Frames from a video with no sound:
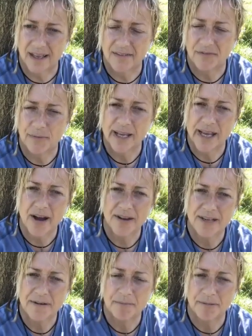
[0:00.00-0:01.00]
if we
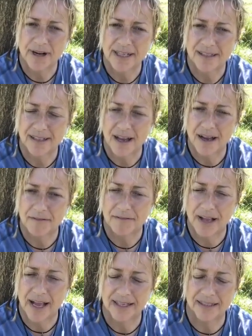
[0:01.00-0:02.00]
can't embrace love
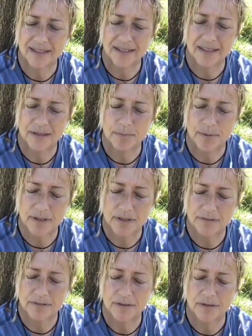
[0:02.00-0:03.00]
as this
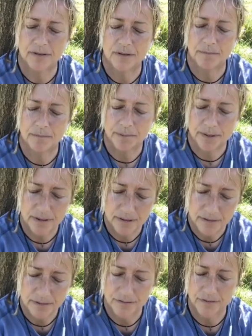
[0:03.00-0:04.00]
beautiful,
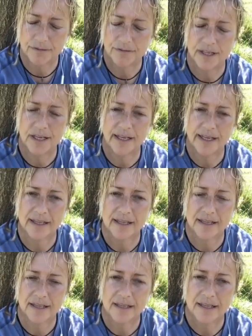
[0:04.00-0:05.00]
beautiful feeling
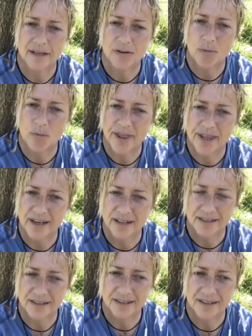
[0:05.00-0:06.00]
within
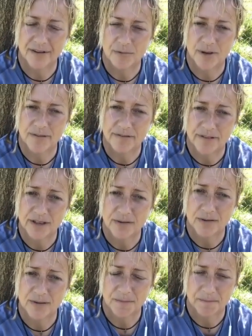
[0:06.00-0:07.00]
us that we feel,